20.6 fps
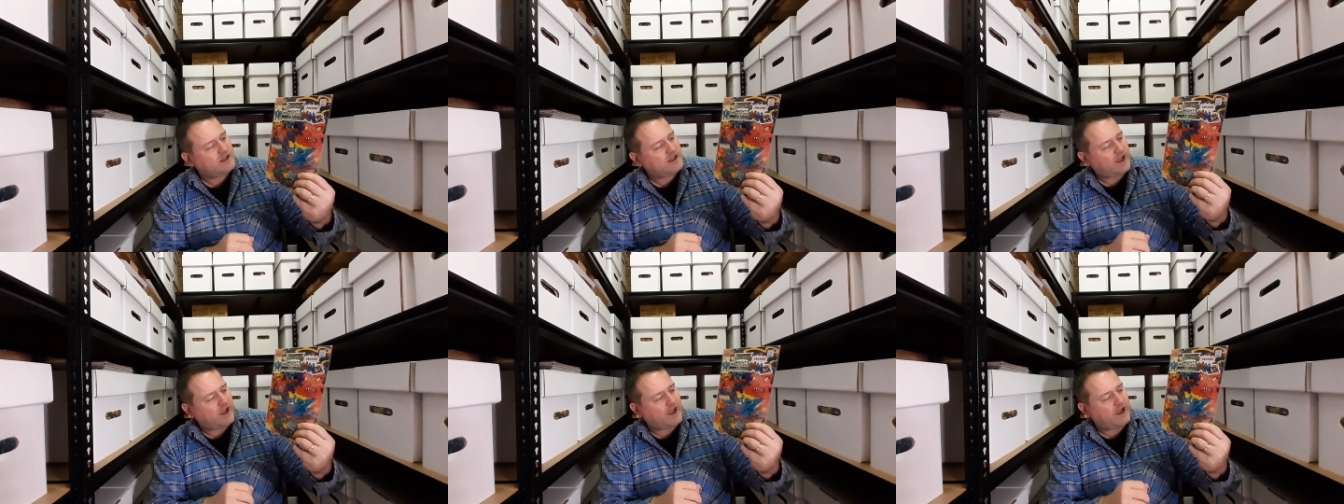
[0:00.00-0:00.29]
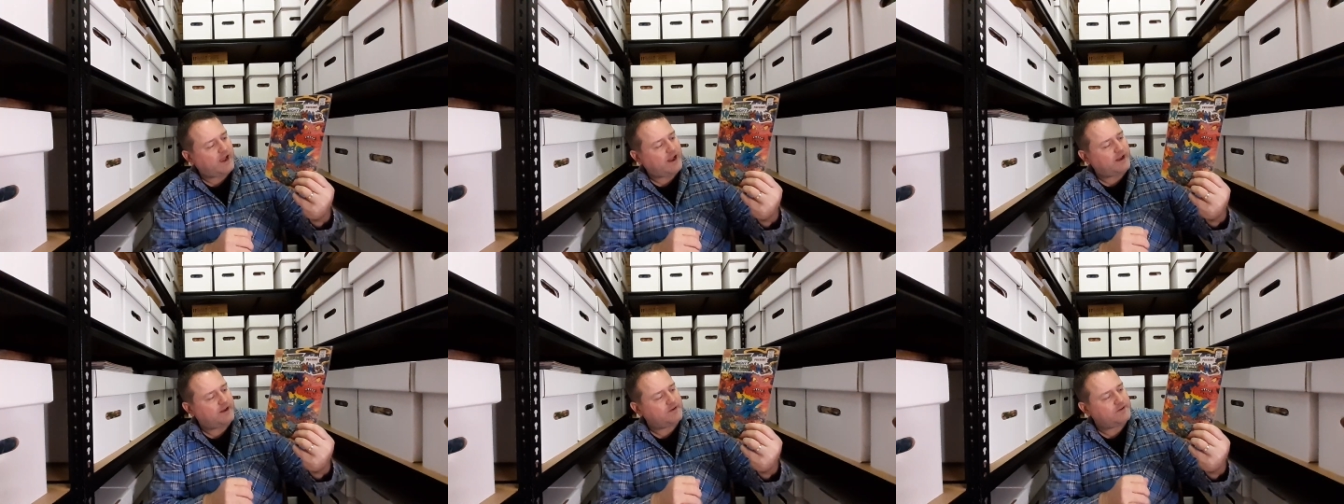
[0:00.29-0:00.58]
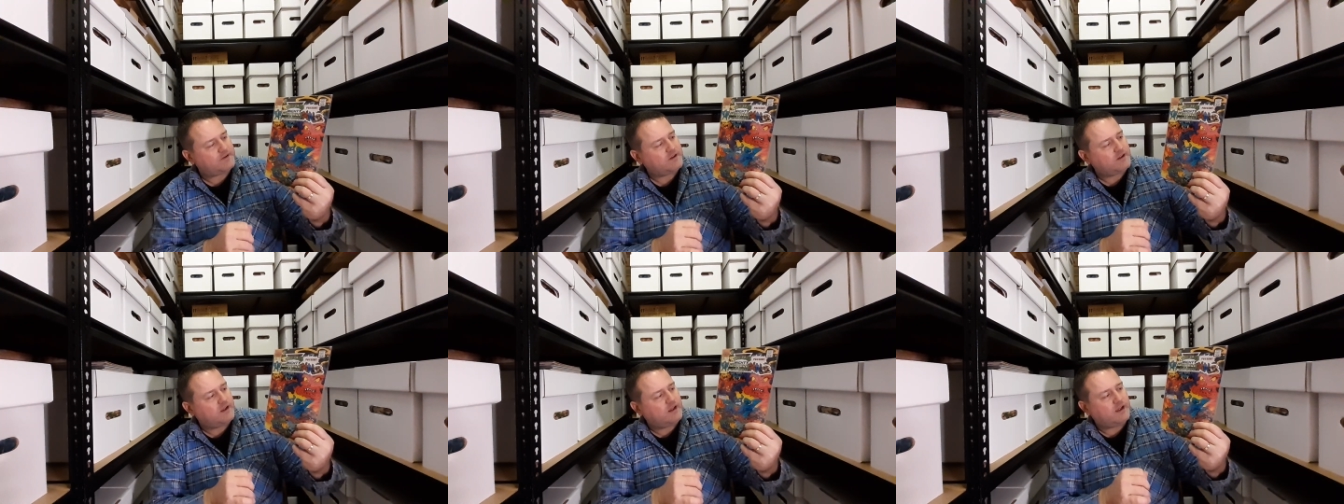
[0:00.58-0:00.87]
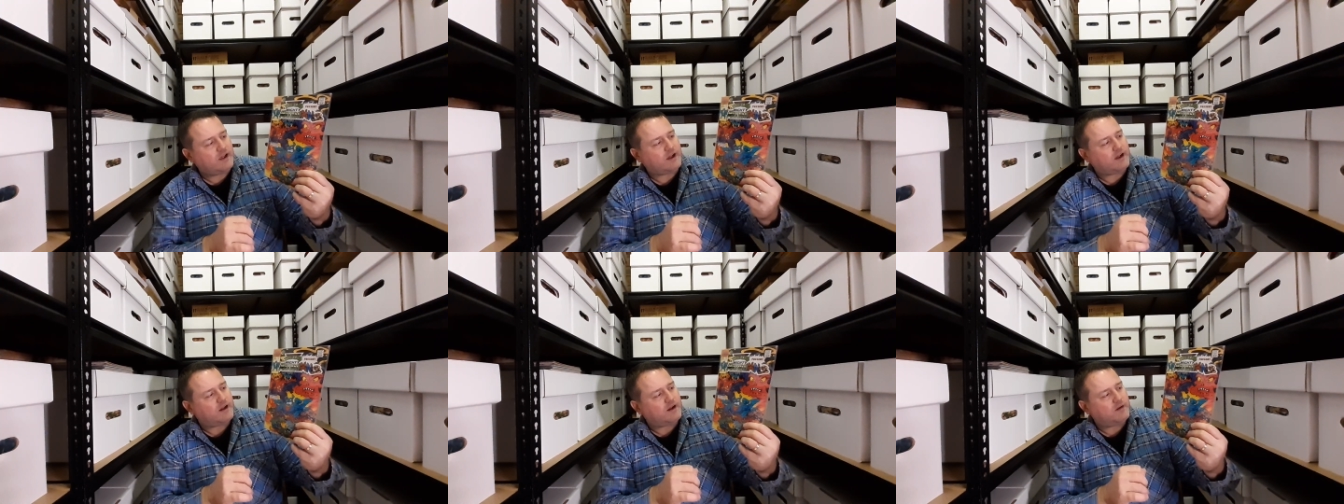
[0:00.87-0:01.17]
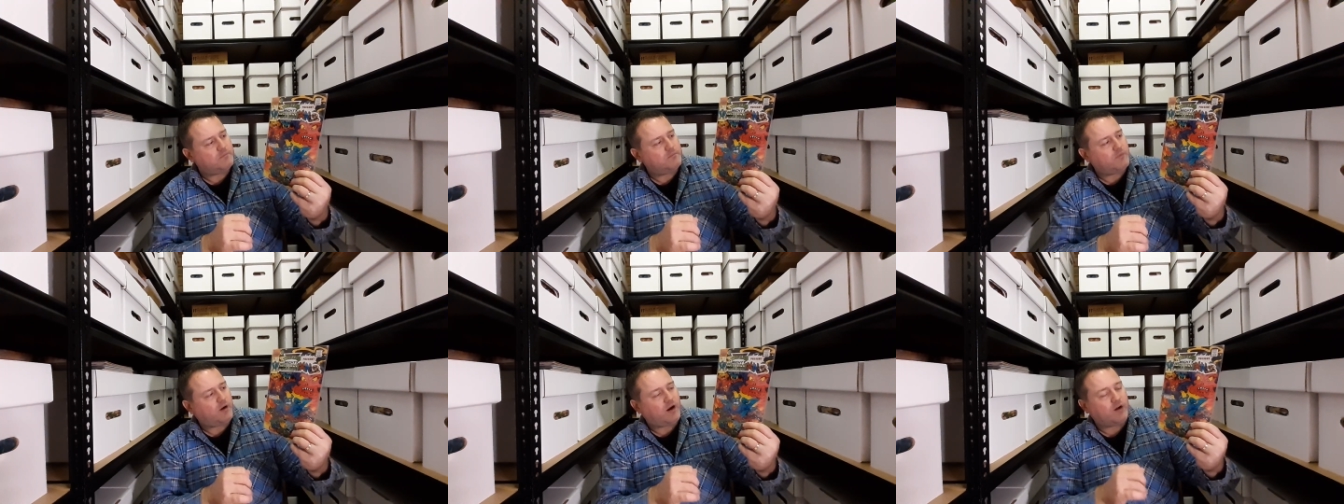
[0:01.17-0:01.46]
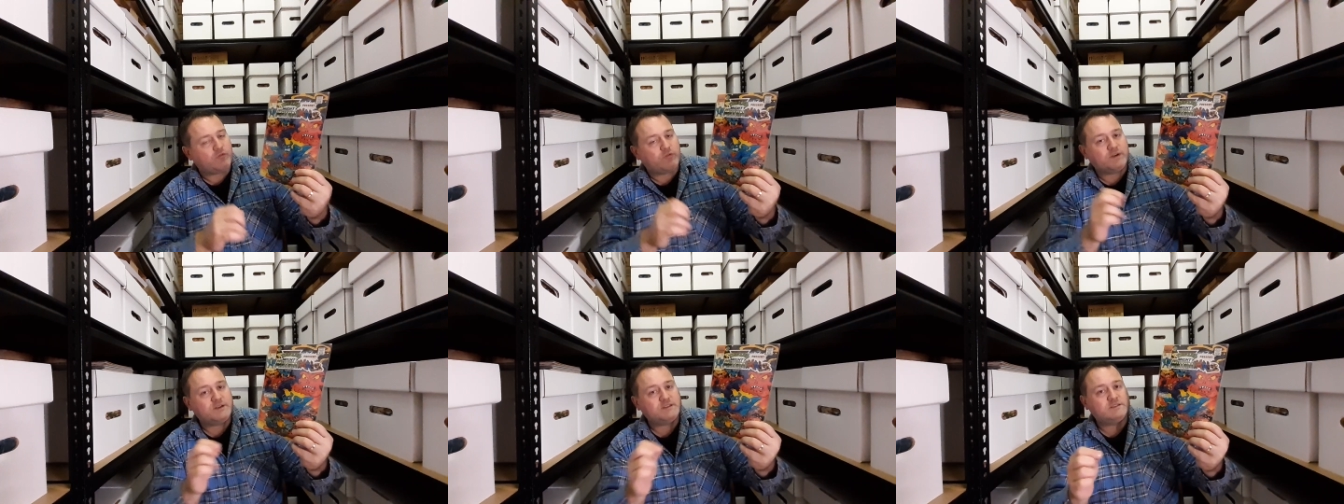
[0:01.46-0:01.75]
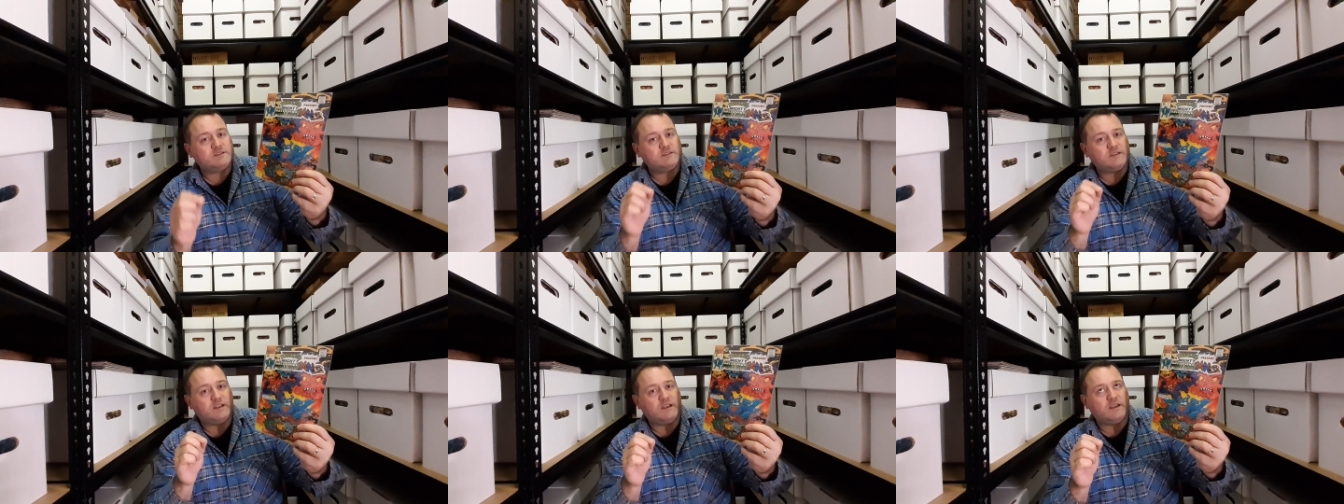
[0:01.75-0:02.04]
And I
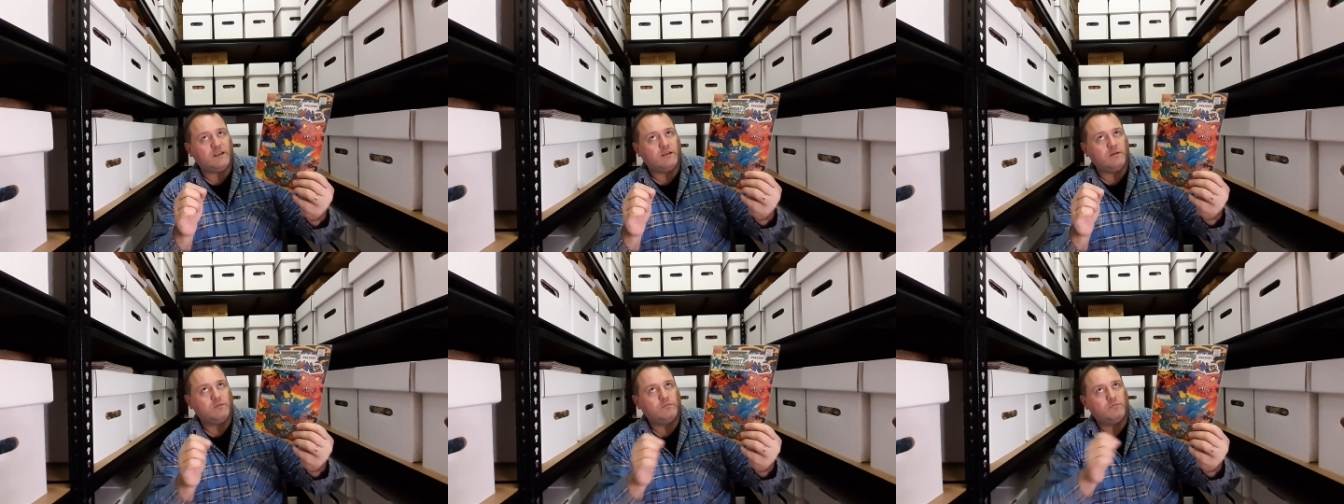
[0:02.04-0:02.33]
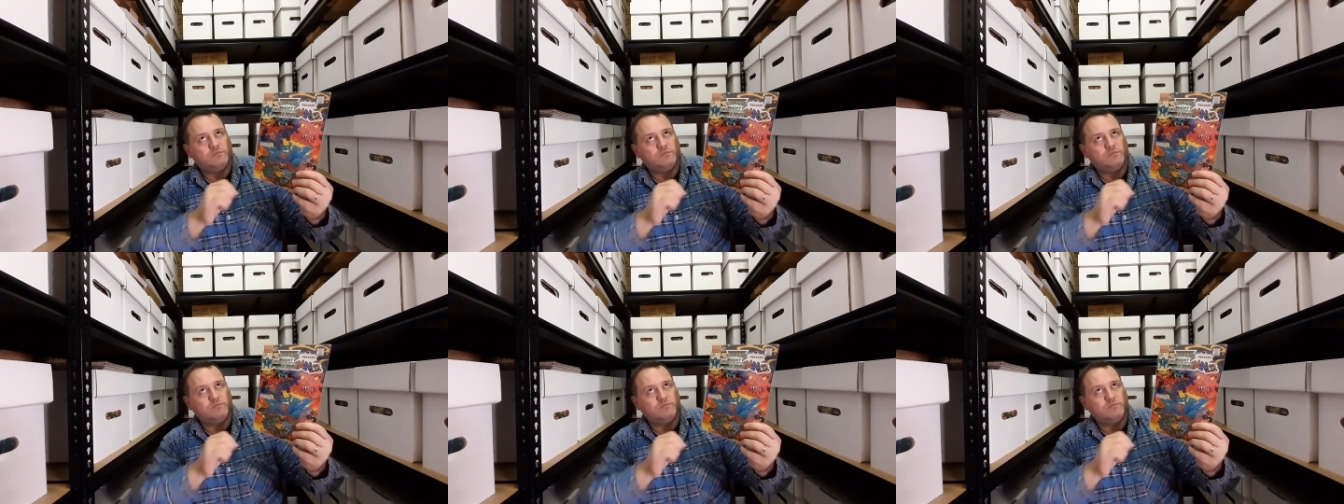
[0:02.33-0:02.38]
recently,